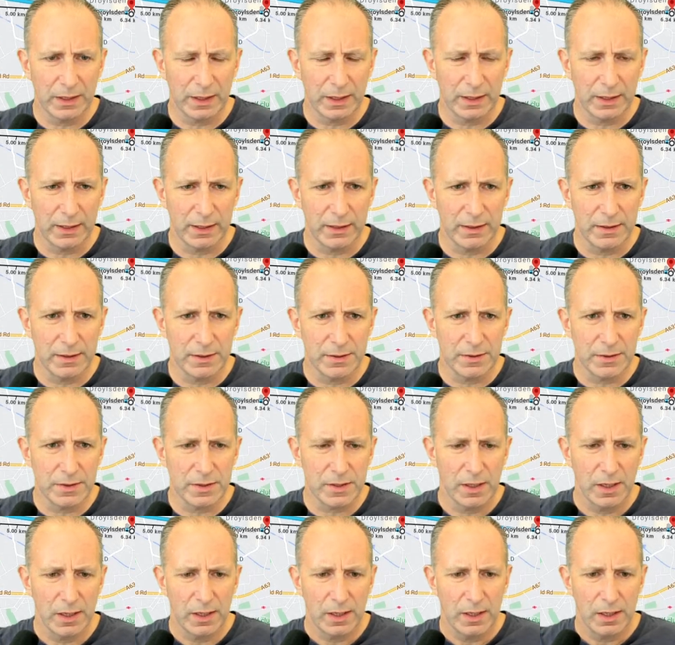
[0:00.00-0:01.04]
is
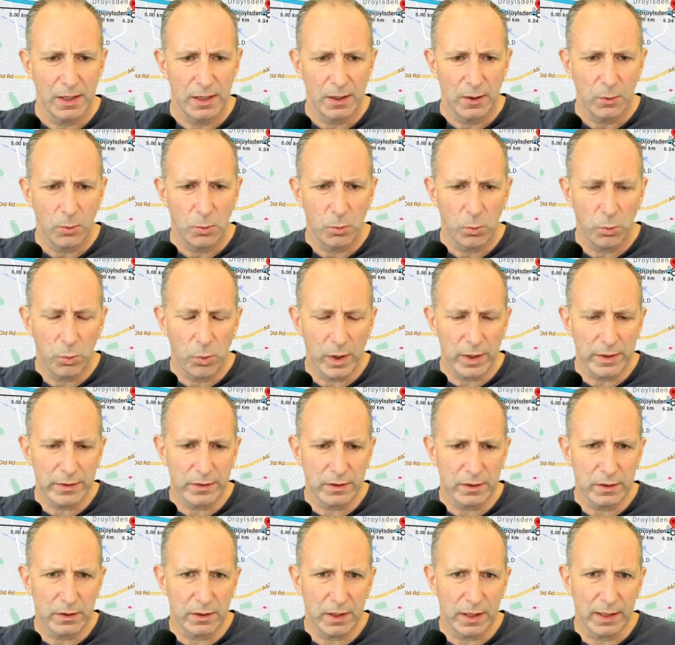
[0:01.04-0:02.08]

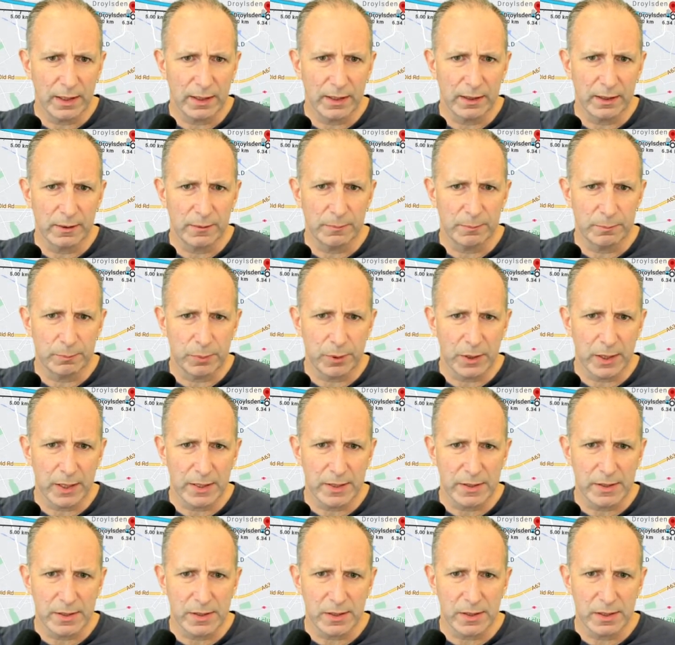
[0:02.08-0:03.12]
whether a
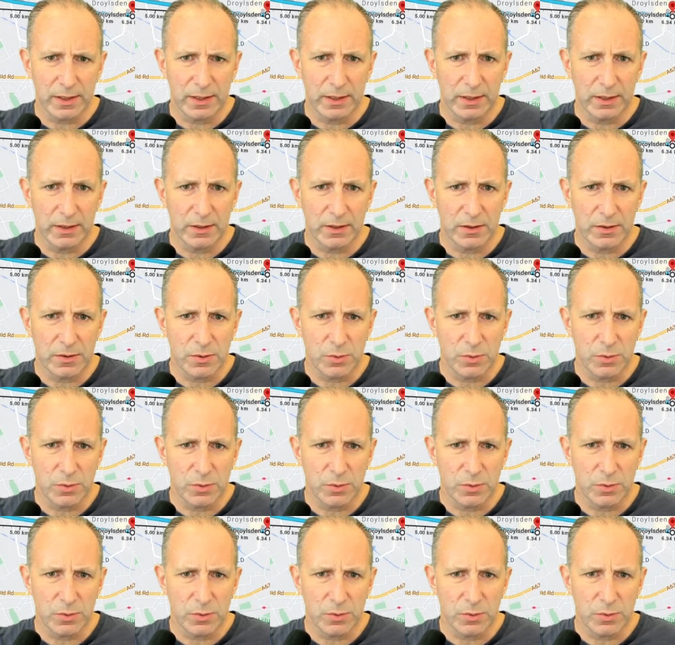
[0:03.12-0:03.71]
place is